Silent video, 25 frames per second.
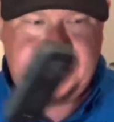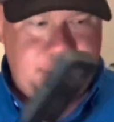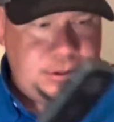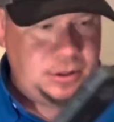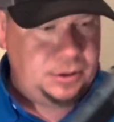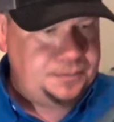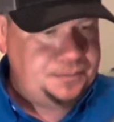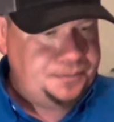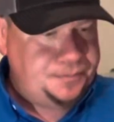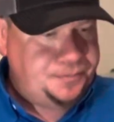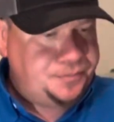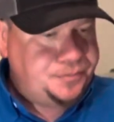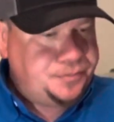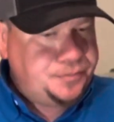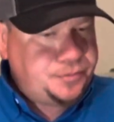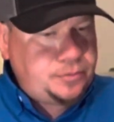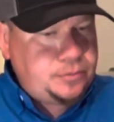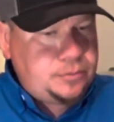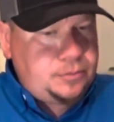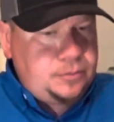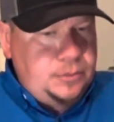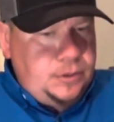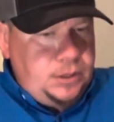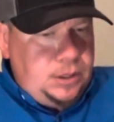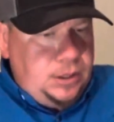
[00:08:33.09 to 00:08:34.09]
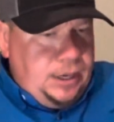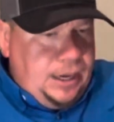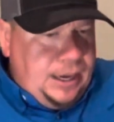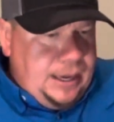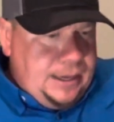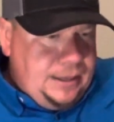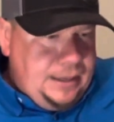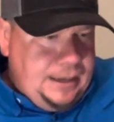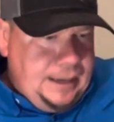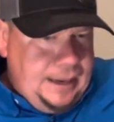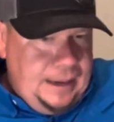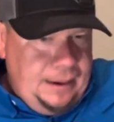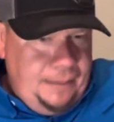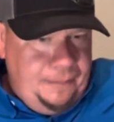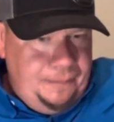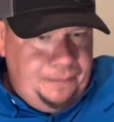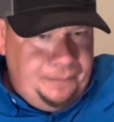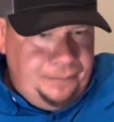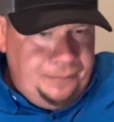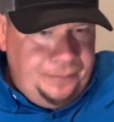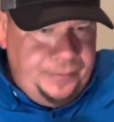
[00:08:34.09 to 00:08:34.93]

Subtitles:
So got that.